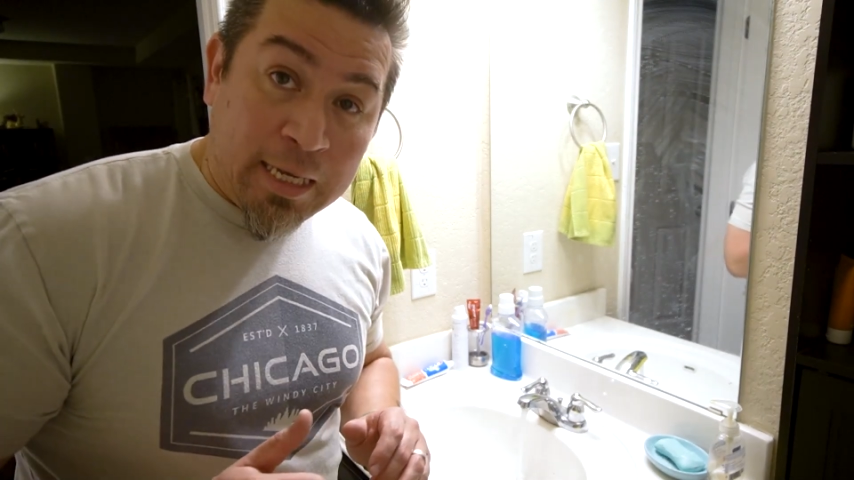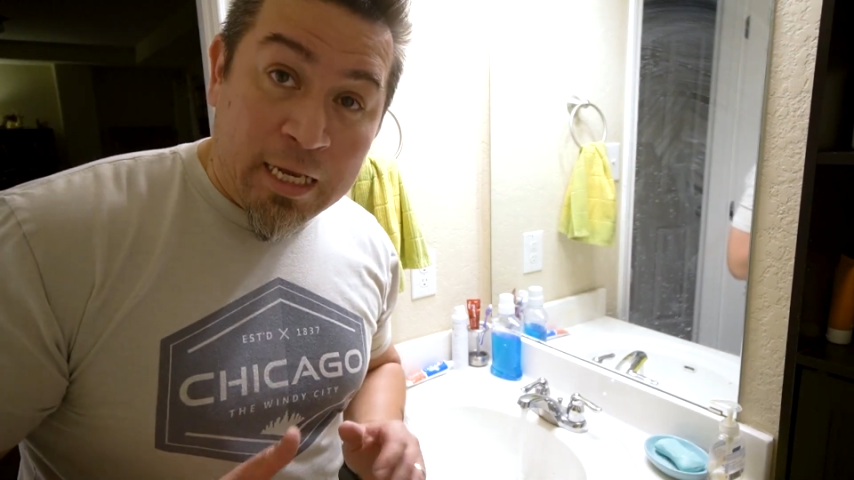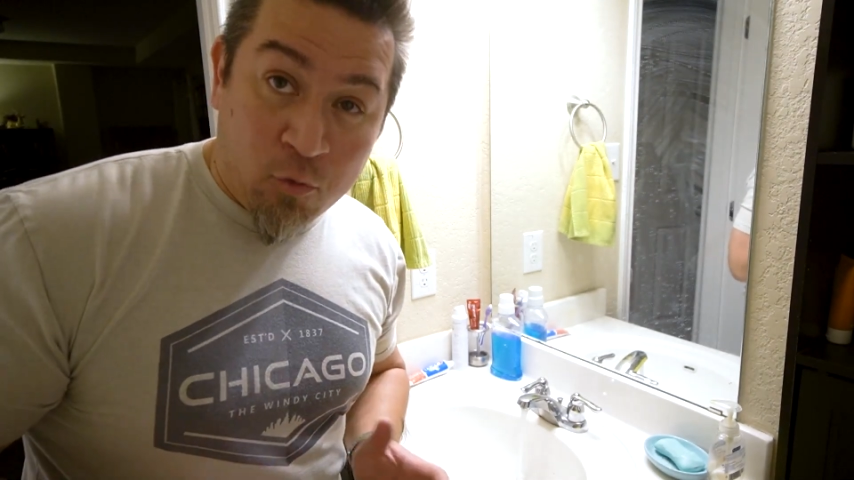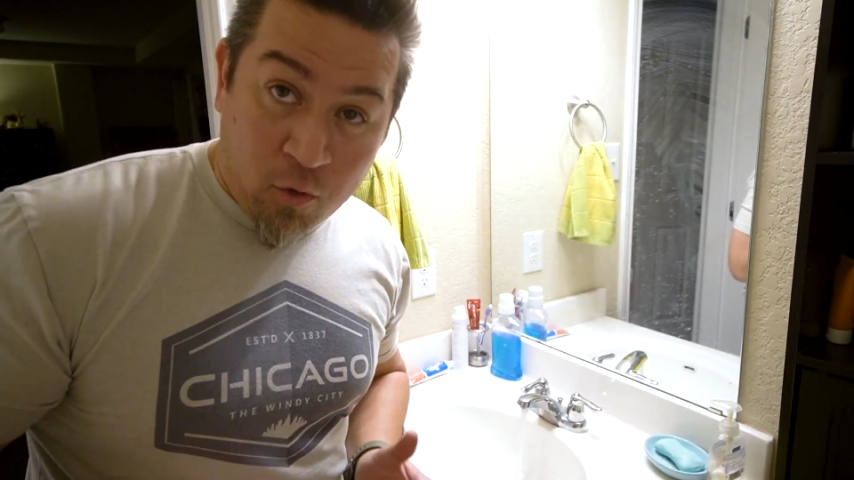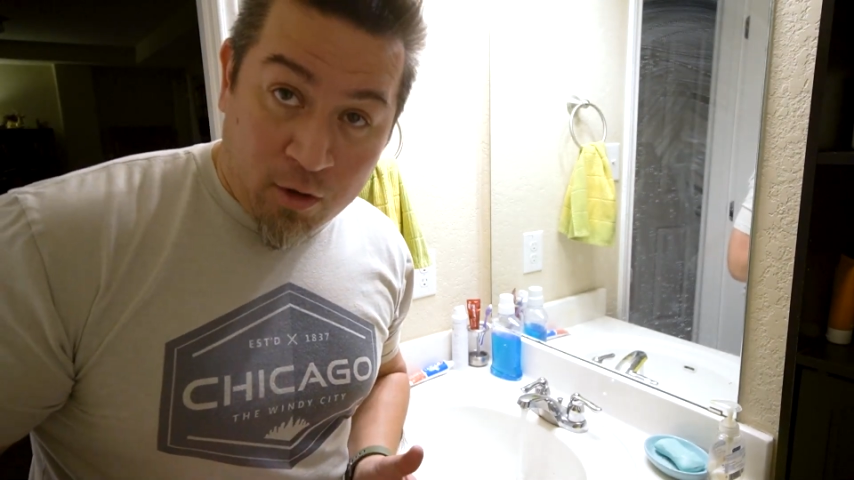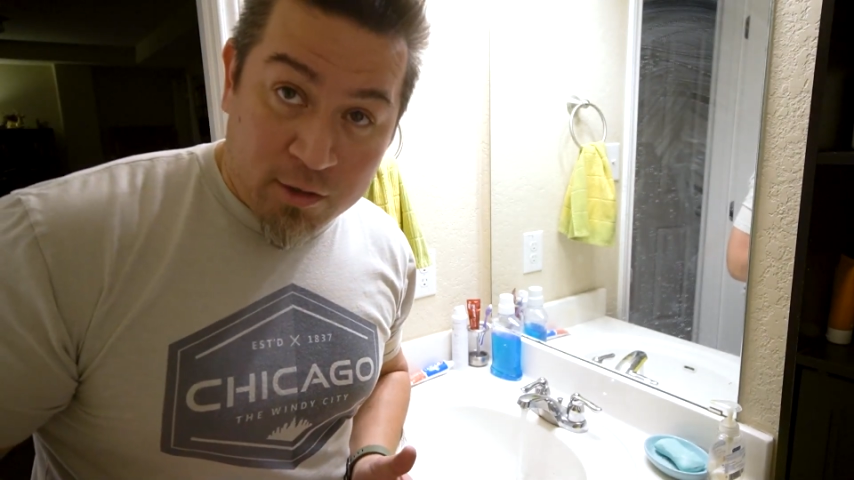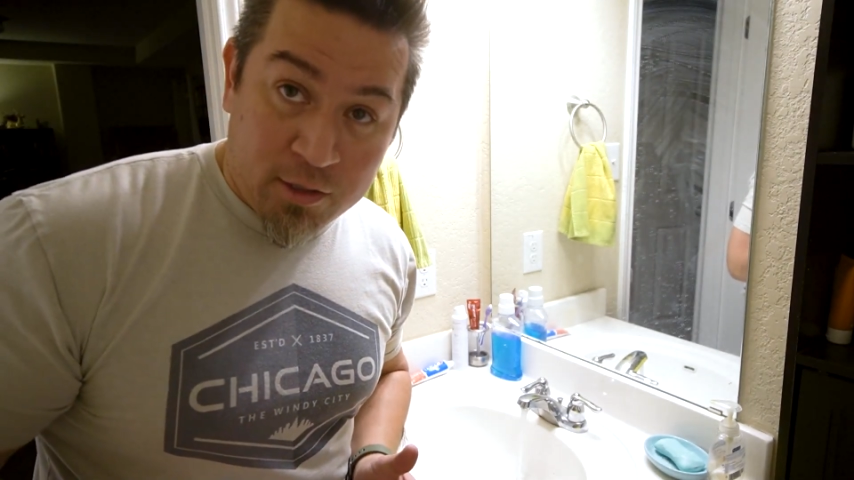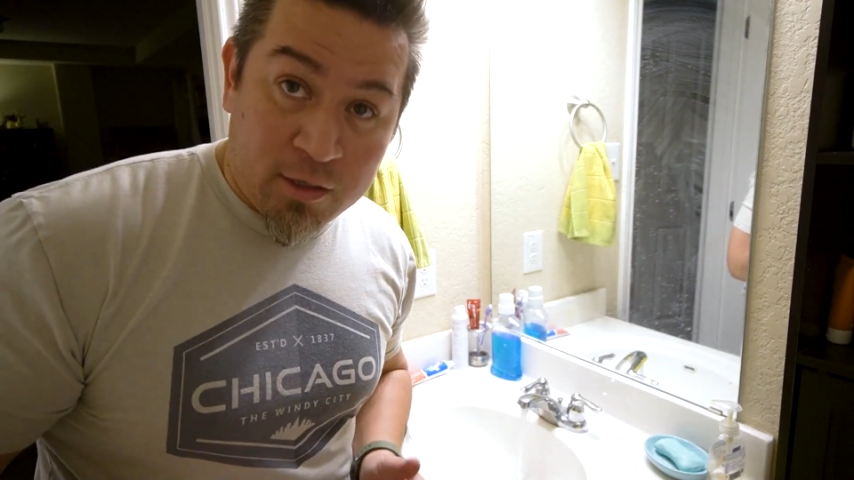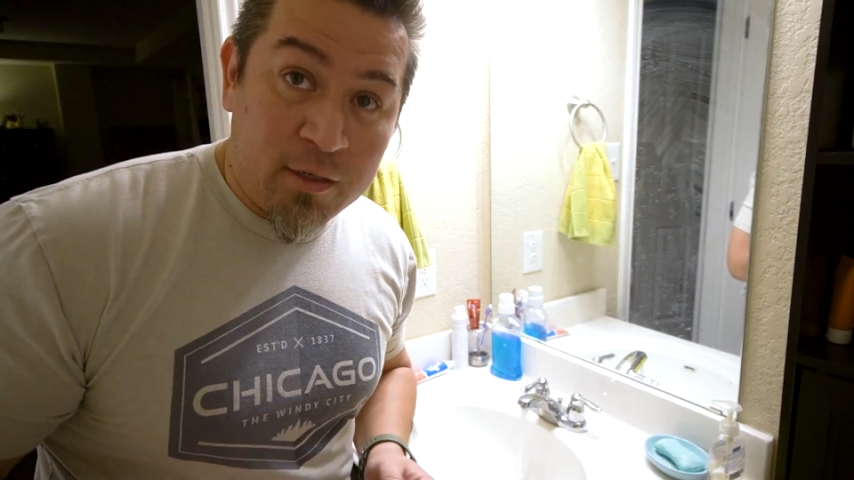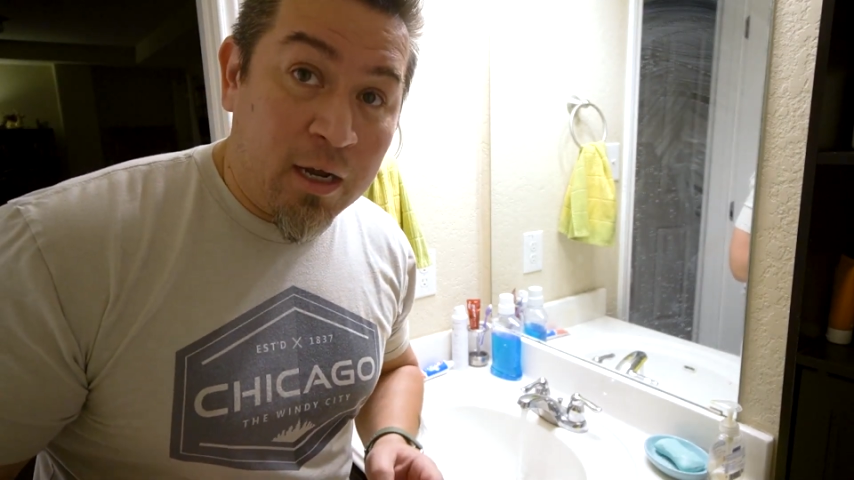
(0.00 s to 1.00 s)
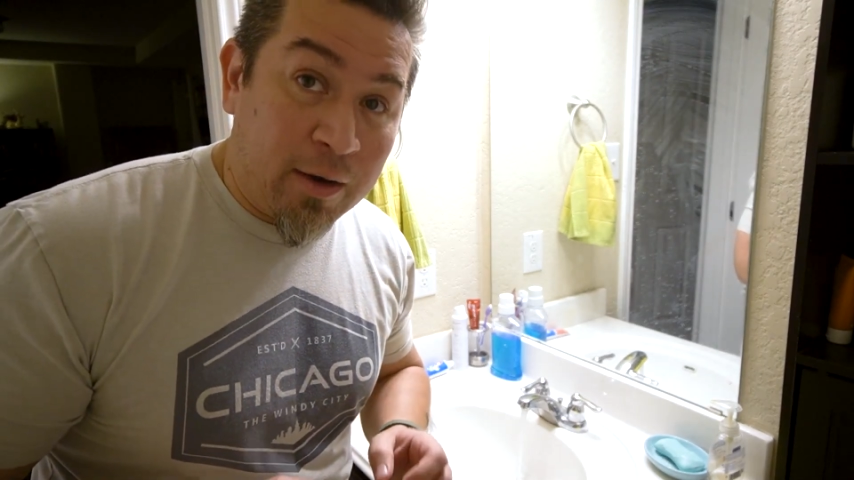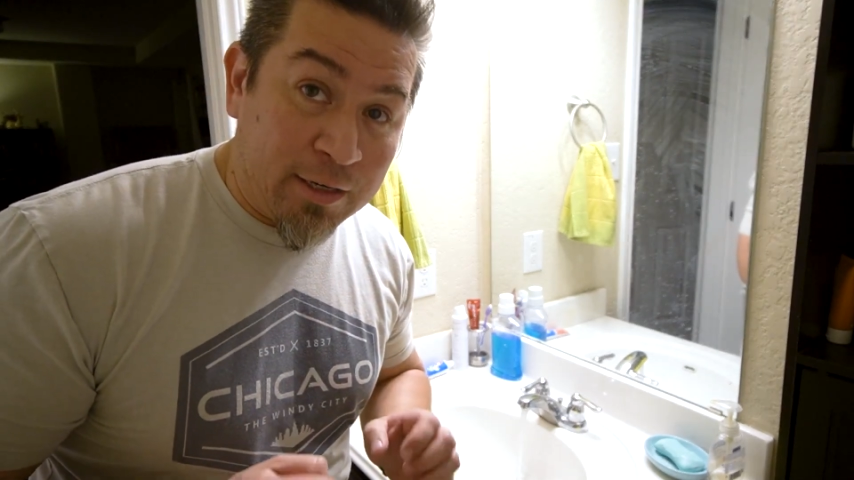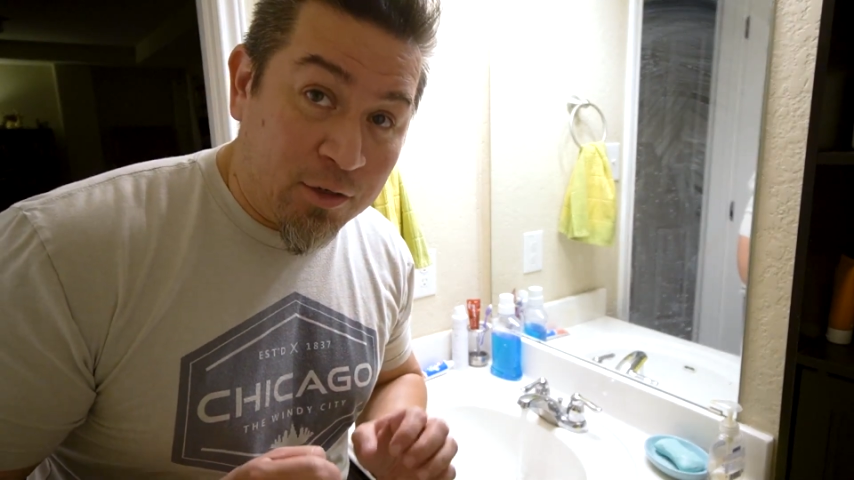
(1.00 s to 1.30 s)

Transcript: it worked. Now I